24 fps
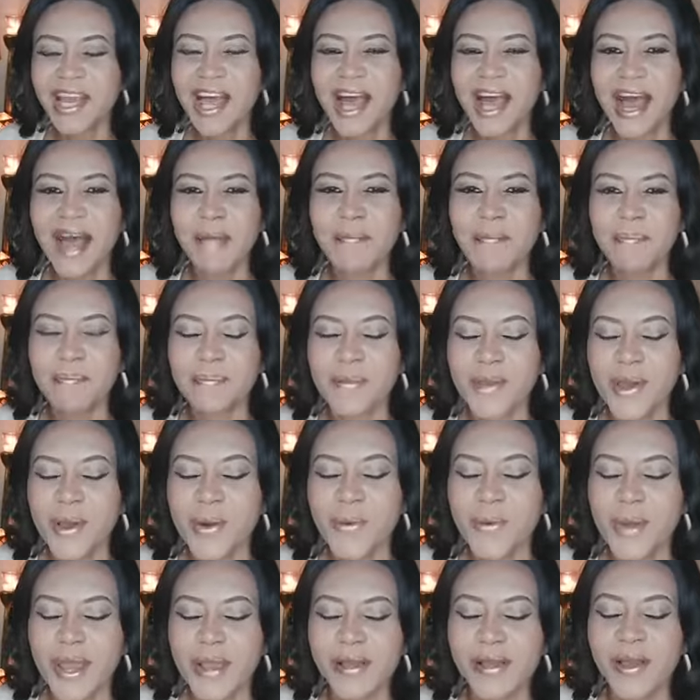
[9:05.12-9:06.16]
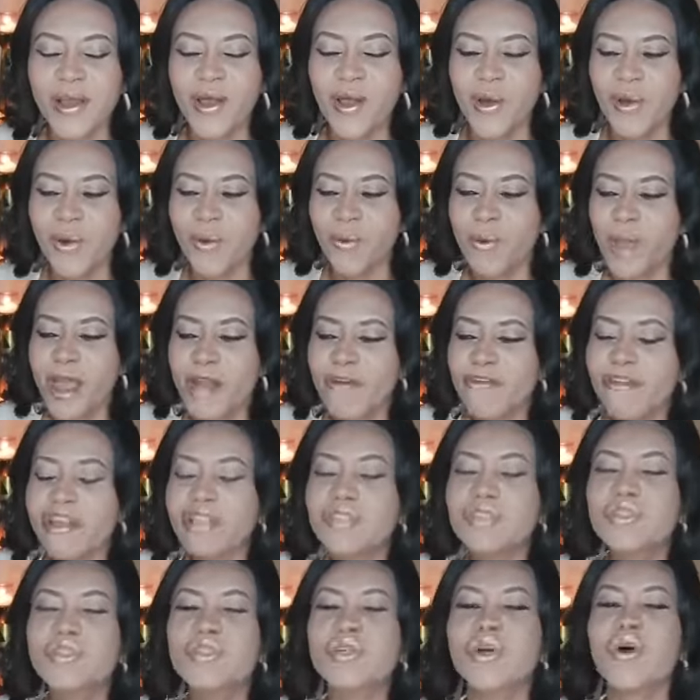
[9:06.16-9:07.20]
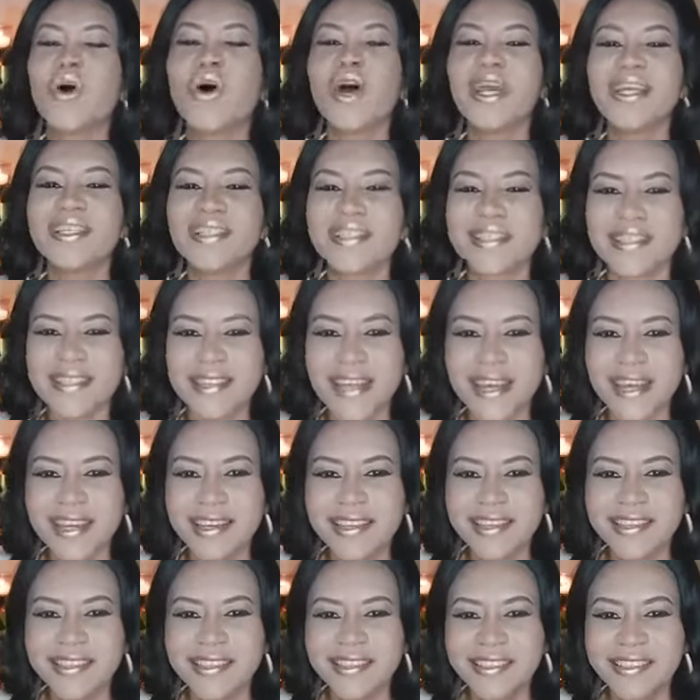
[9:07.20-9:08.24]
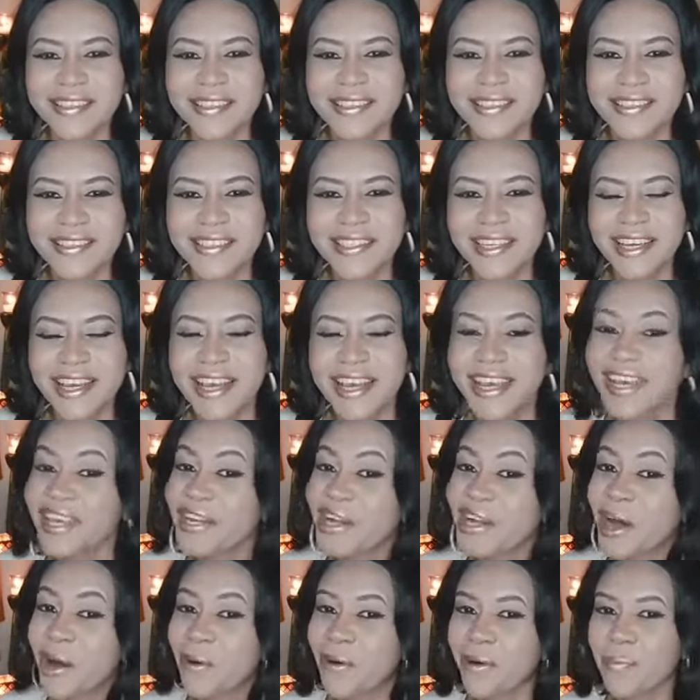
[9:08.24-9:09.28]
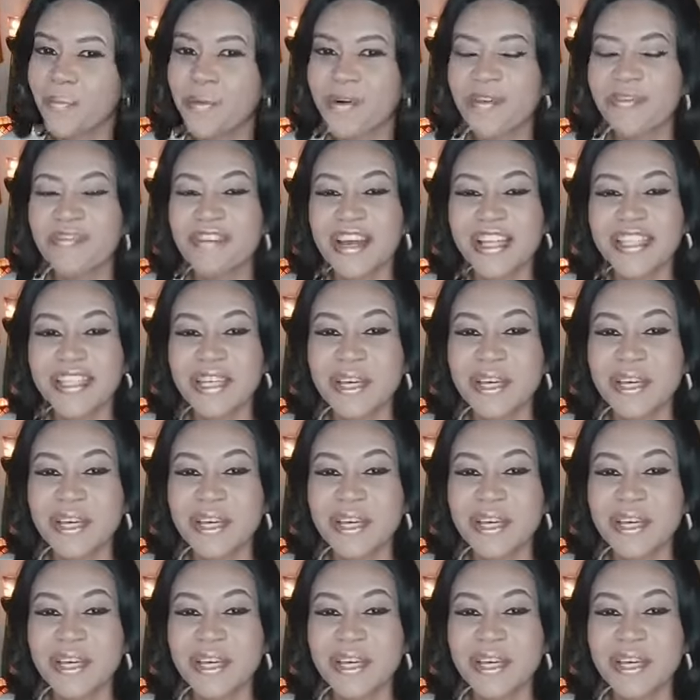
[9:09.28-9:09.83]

I'm we're, we're rejoicing in our prophetic